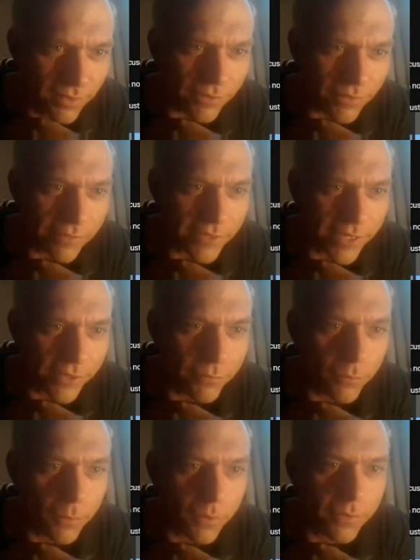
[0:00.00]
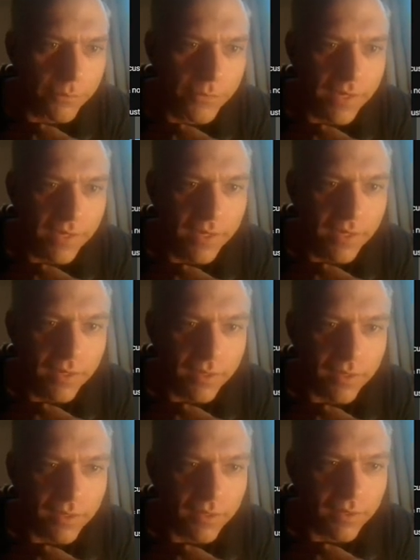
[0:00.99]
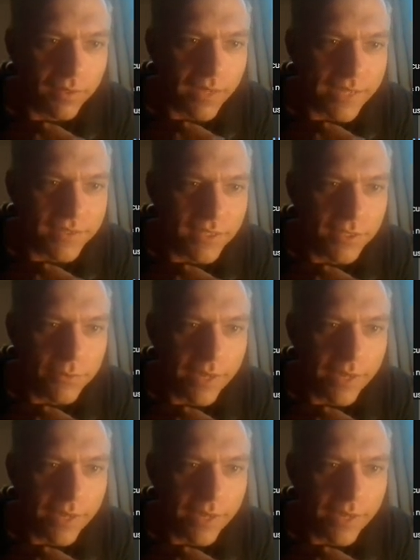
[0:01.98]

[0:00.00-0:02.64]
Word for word: 5904. Uh, I see you